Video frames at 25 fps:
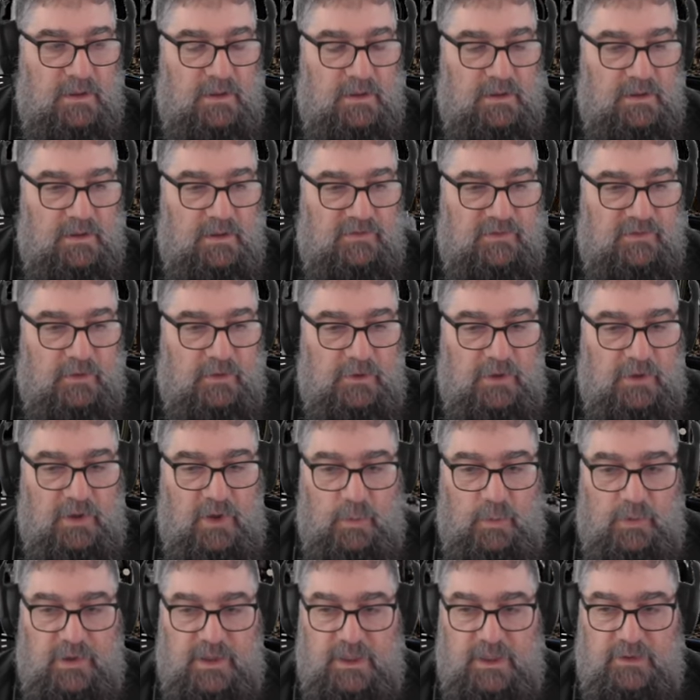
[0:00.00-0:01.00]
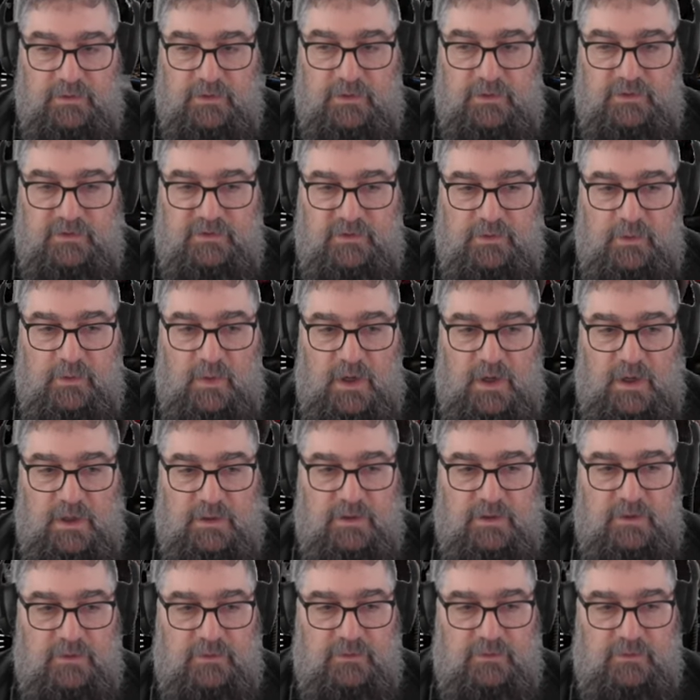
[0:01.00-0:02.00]
And you certainly don't want to hit these too hard
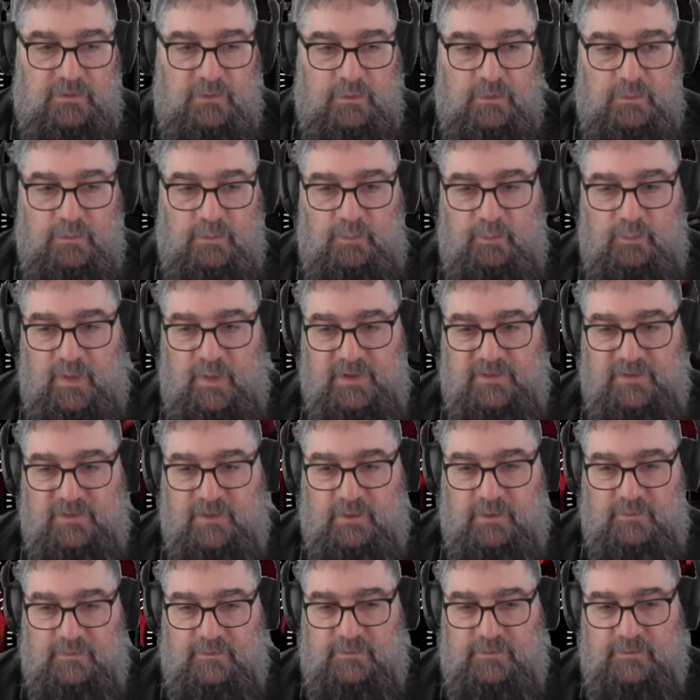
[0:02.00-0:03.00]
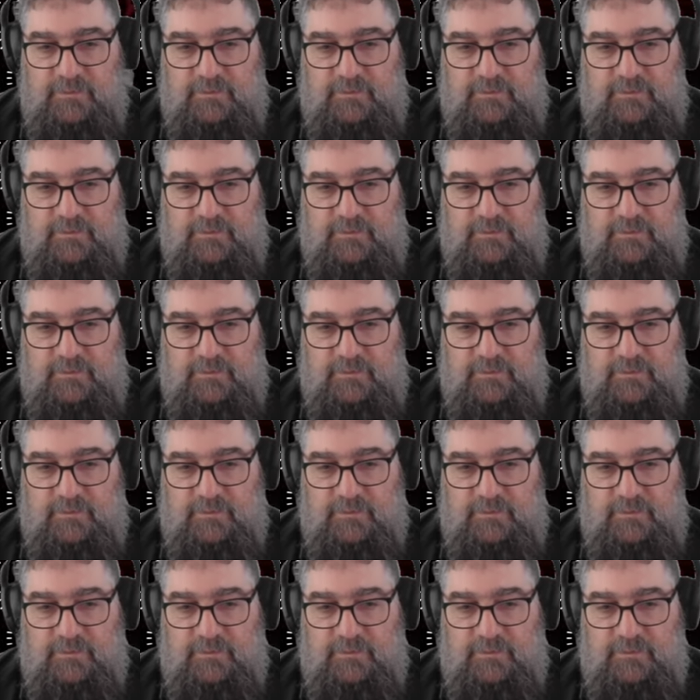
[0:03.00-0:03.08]
because you'll bounce off.